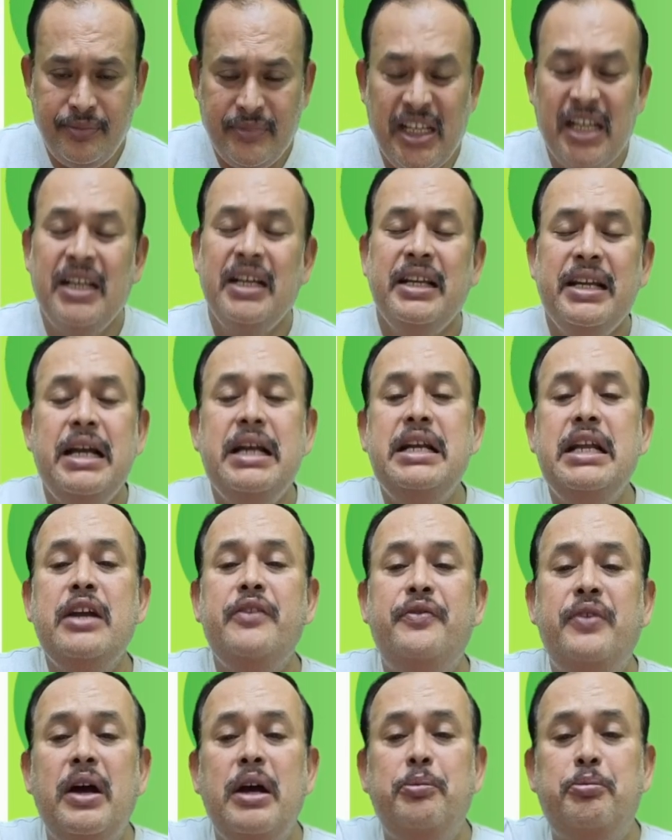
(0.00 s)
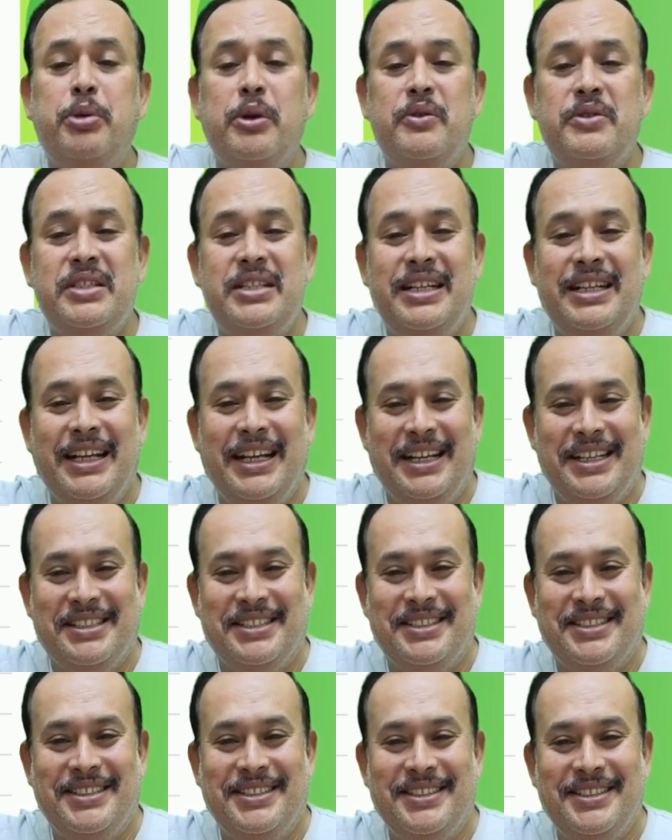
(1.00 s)
A default provision it
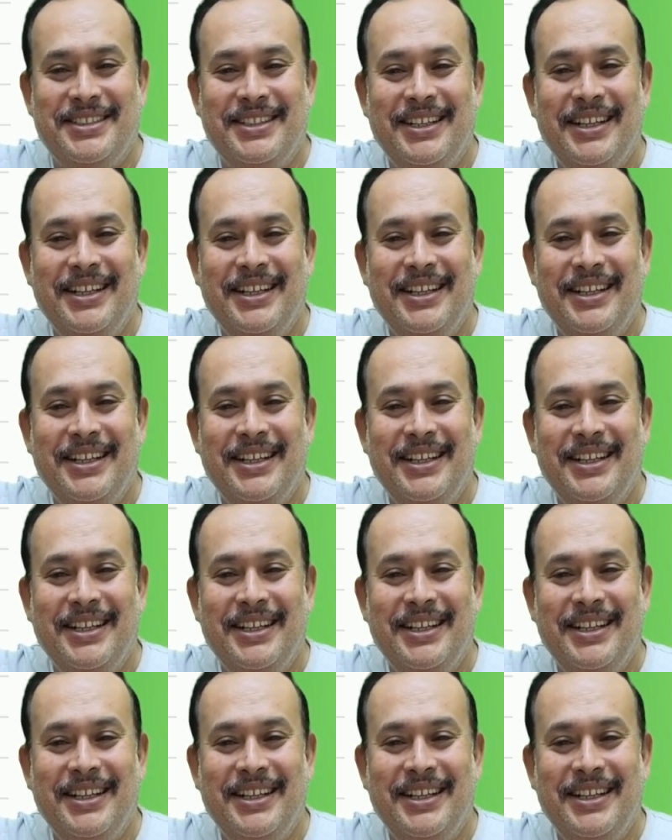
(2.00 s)
is.